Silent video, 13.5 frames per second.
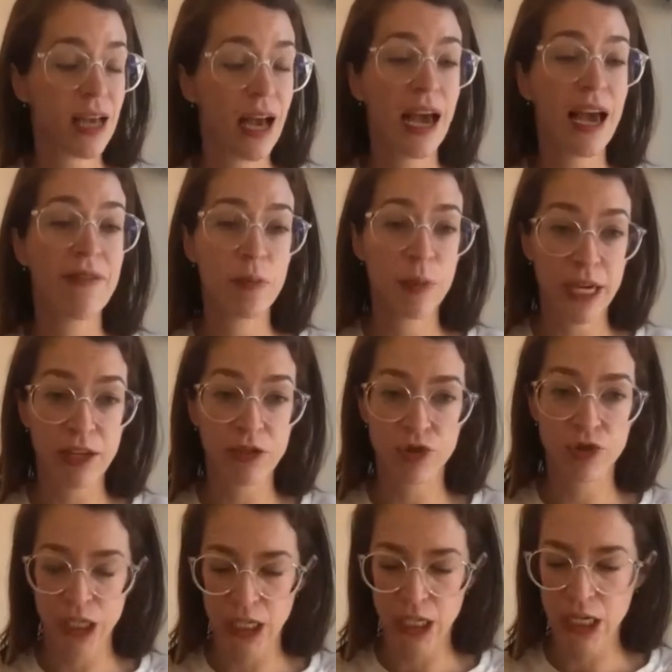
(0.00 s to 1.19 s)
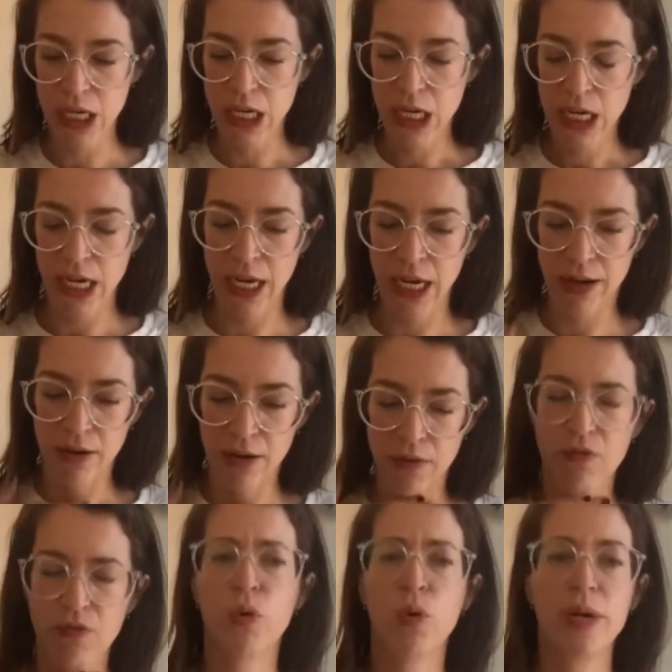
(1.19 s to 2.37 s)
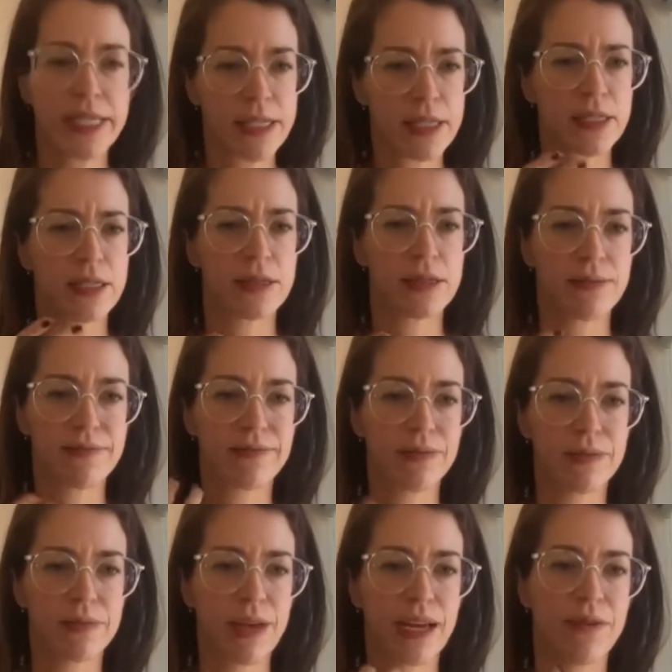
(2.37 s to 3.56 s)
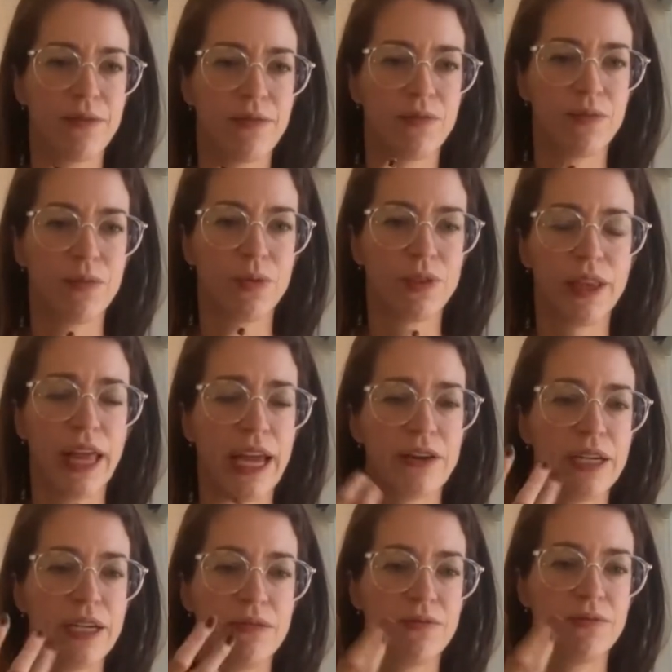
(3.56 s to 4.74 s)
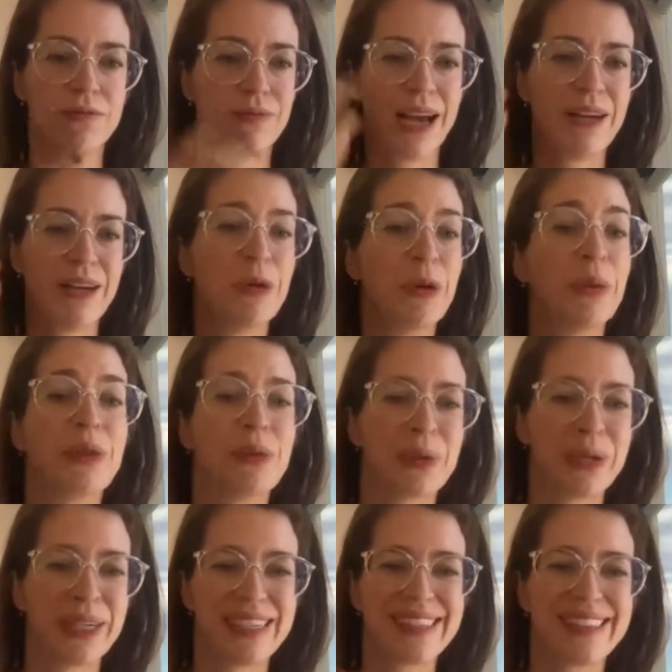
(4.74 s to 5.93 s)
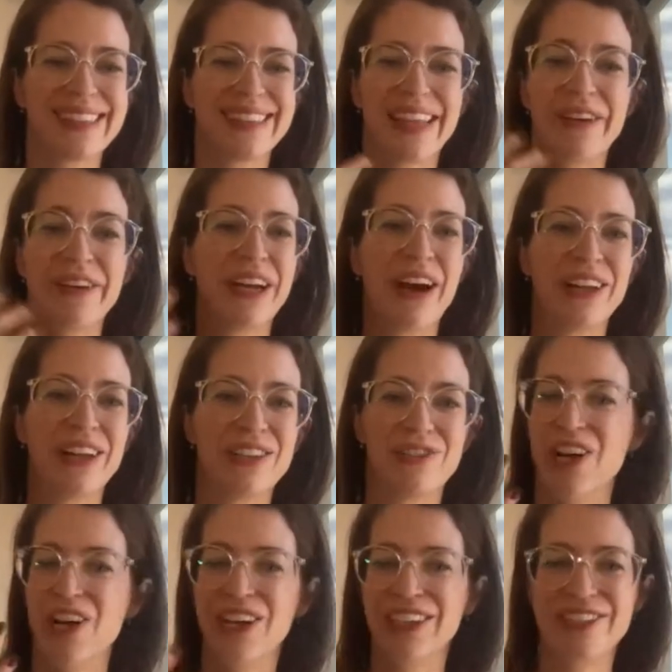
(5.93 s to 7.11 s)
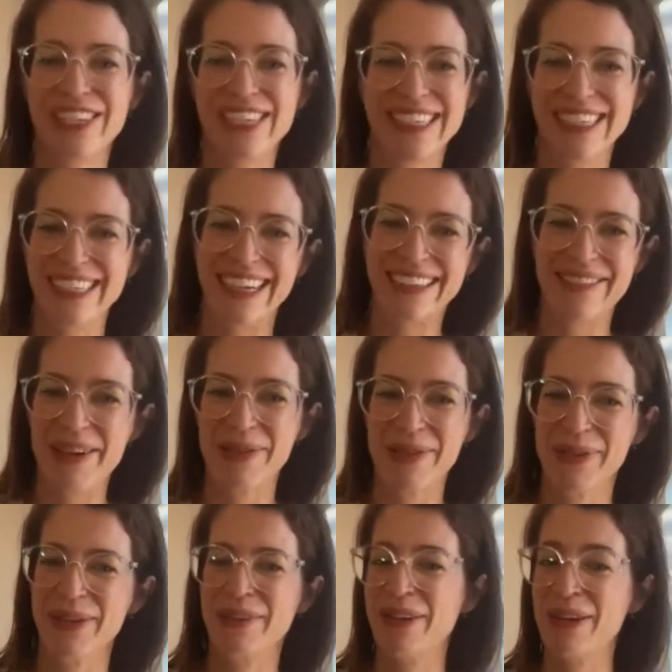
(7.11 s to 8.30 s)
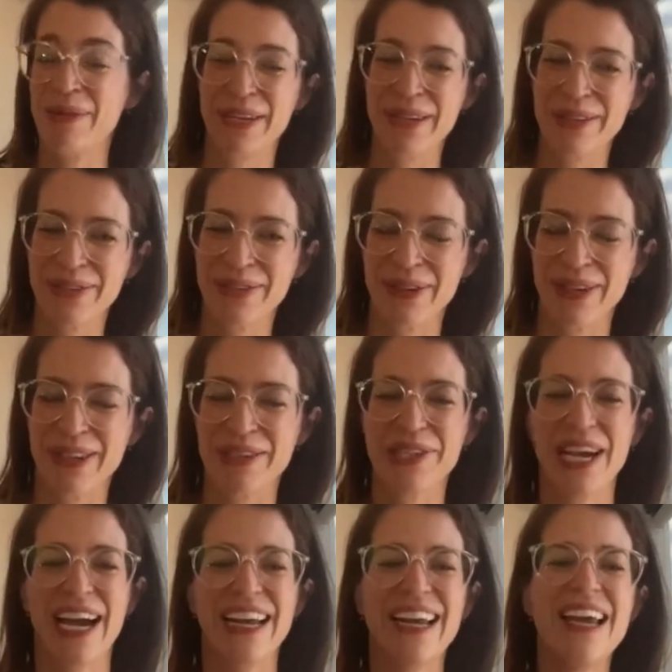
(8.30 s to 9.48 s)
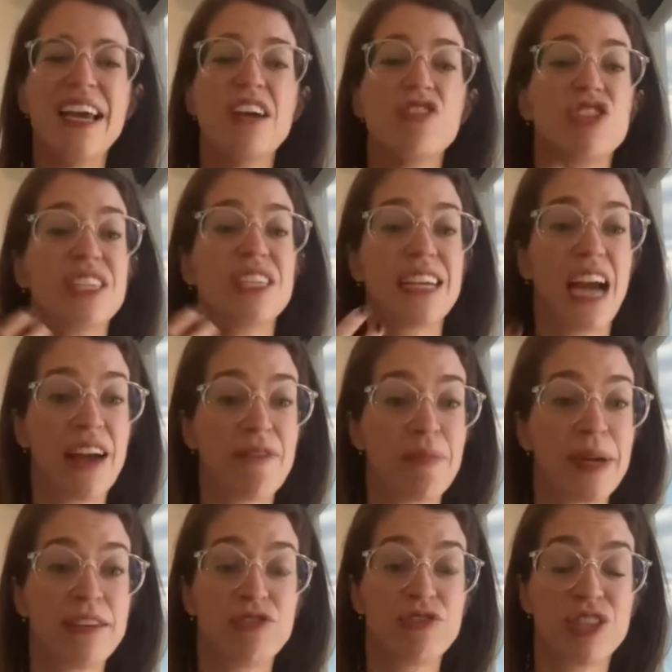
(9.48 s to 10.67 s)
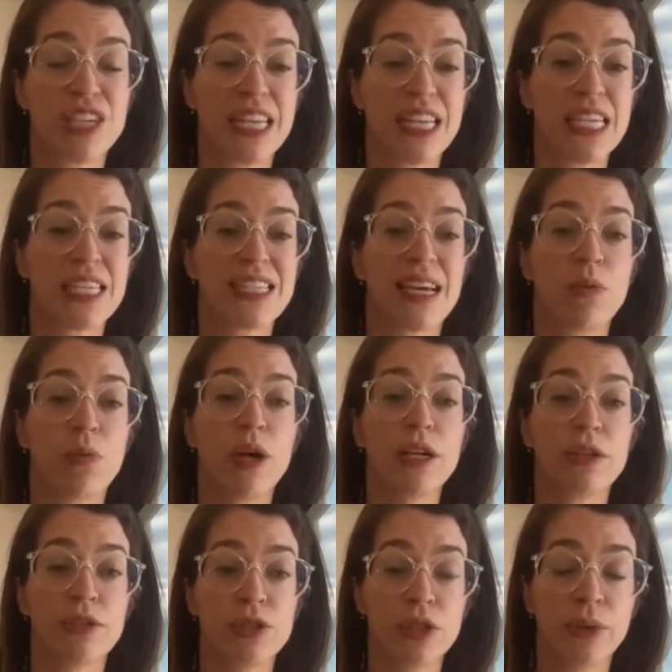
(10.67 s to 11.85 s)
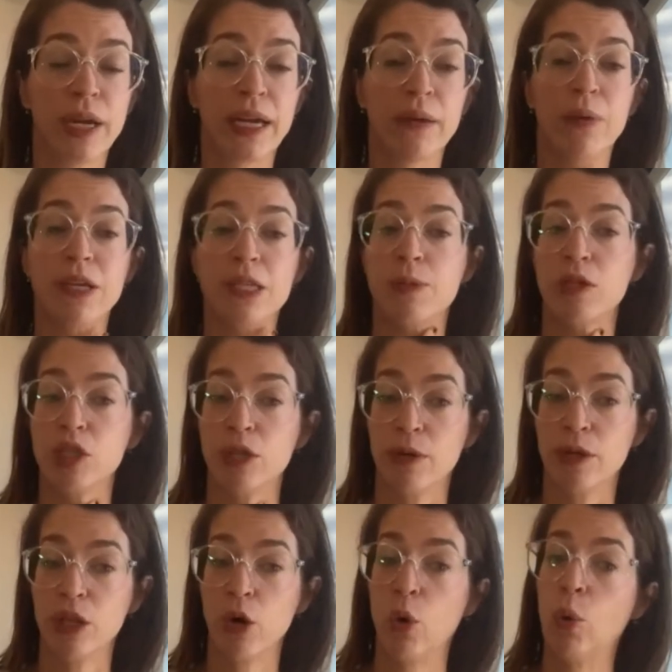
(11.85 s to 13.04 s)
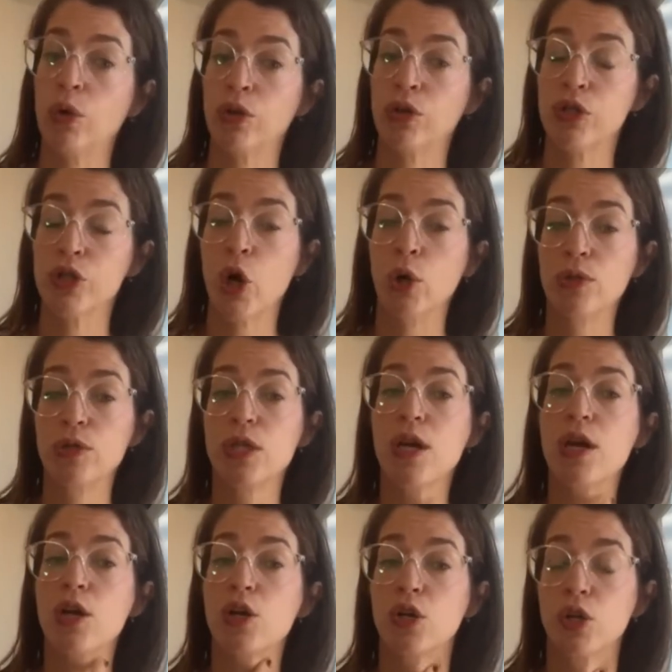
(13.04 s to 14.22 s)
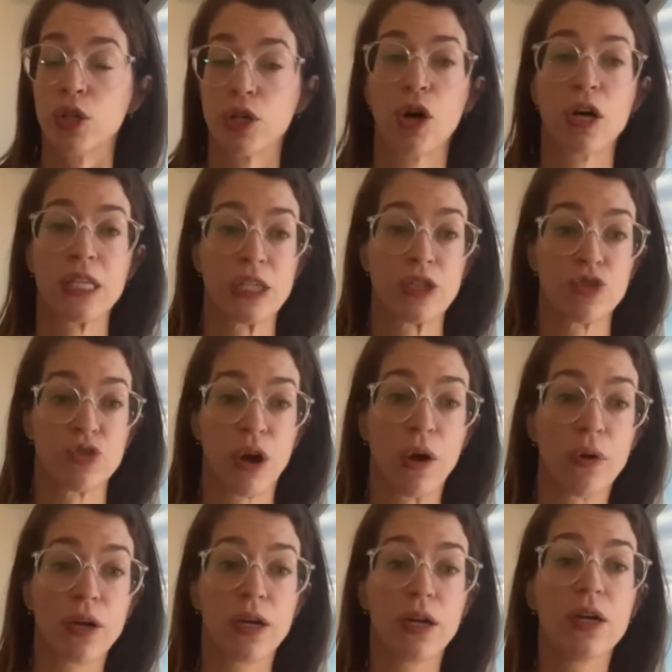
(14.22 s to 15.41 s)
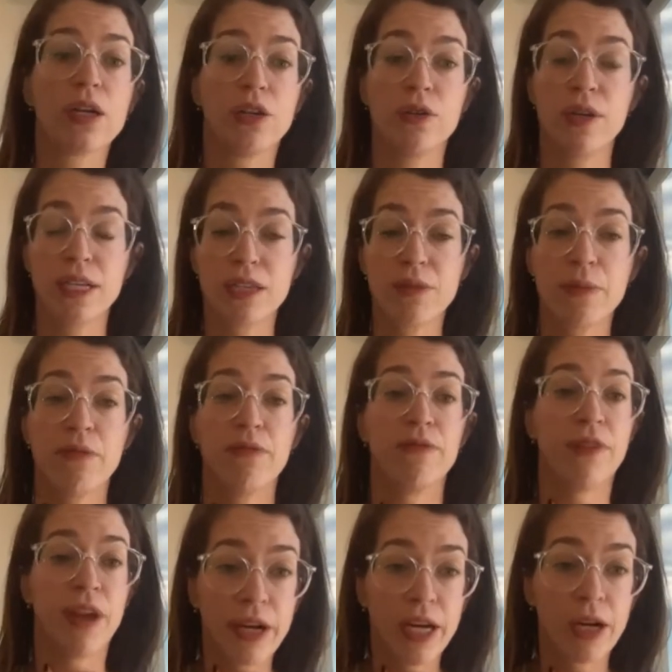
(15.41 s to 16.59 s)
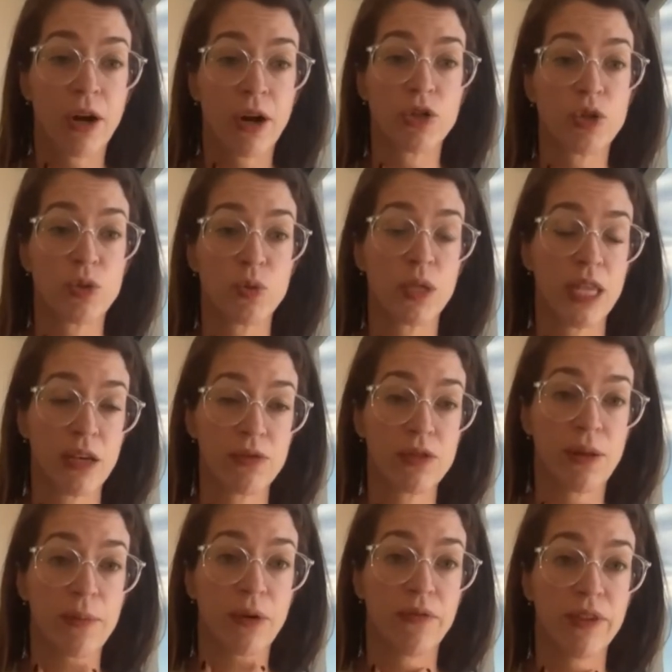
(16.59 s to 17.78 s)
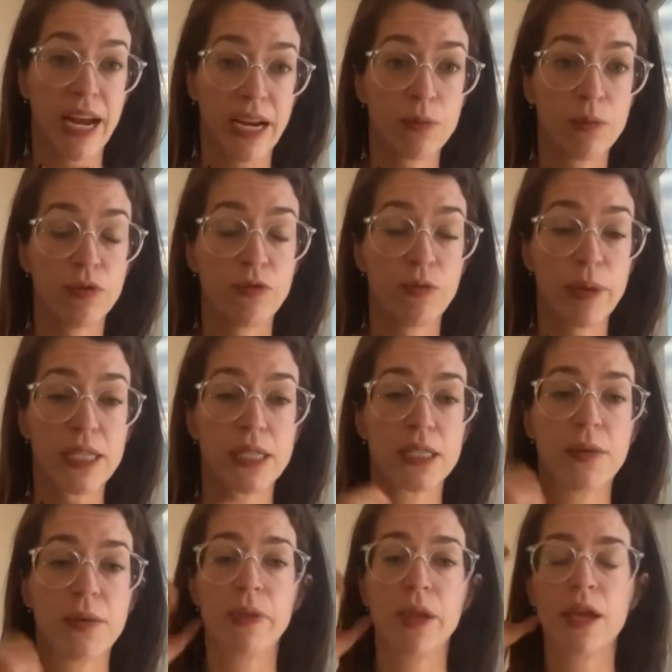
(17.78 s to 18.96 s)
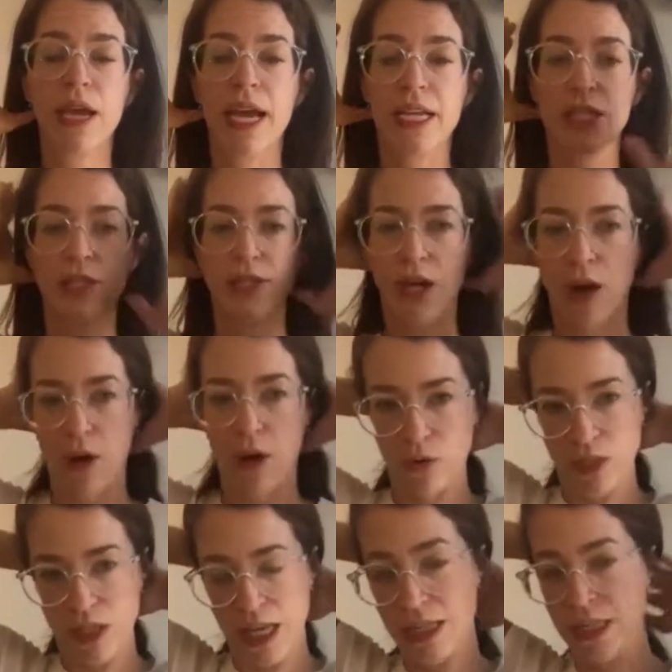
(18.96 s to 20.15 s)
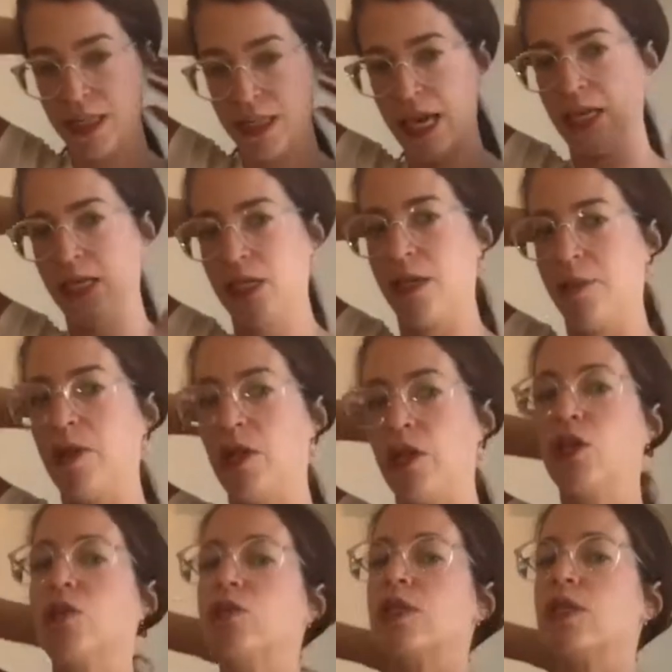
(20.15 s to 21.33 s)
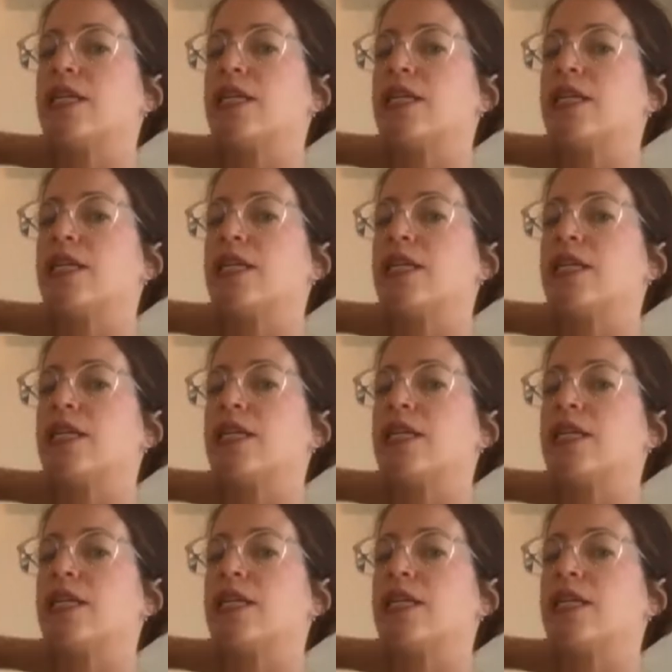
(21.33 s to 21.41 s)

have a PhD in voice, I don't know what the word is, laryngology. I'm not sure if anybody knows, throw it in the chat. She's like, I have a PhD in this, and what you're doing, especially with the older adults, could cause a stroke. You need to be very cautious with those number of neck movements. And so since then, some of the cues I